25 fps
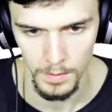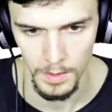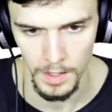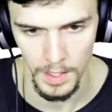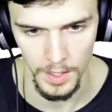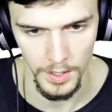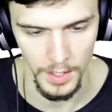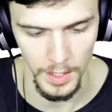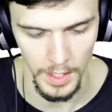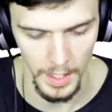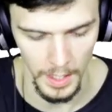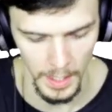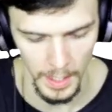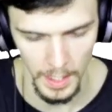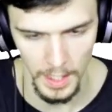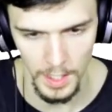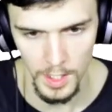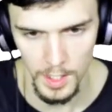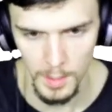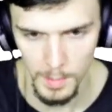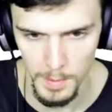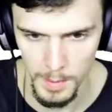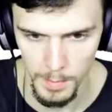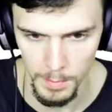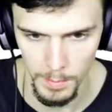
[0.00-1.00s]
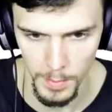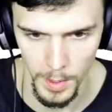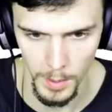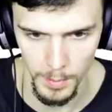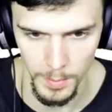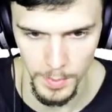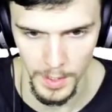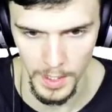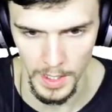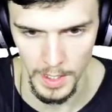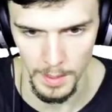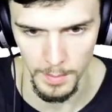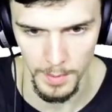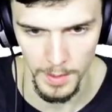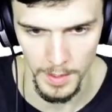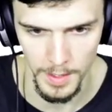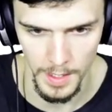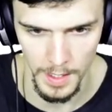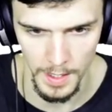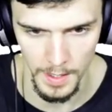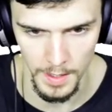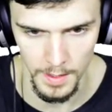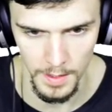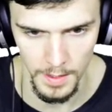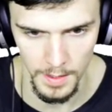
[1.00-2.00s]
Actually, that can just be bob time because
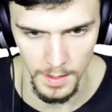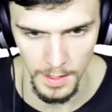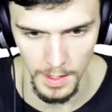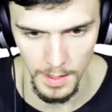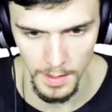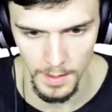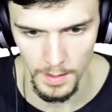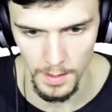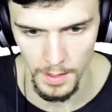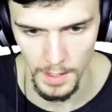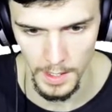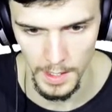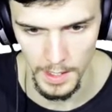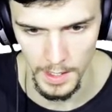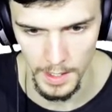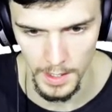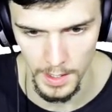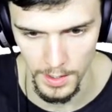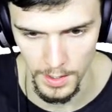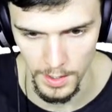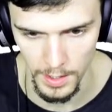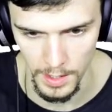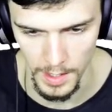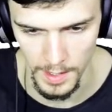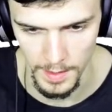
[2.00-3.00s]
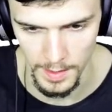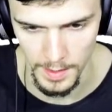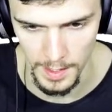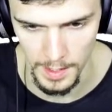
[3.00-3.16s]
that doesn't, it's not like initialized